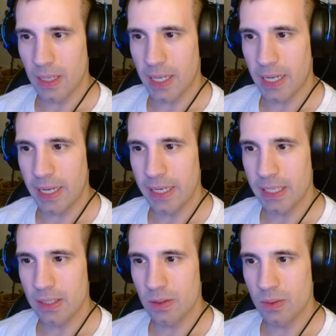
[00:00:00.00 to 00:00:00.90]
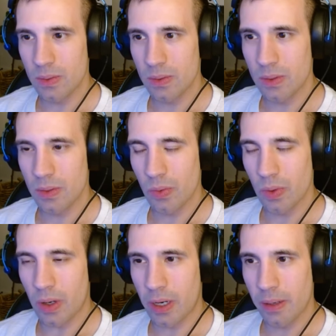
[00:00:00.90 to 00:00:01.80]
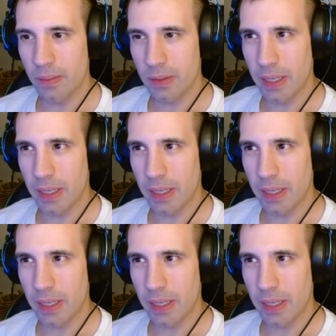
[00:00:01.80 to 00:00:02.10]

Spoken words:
I on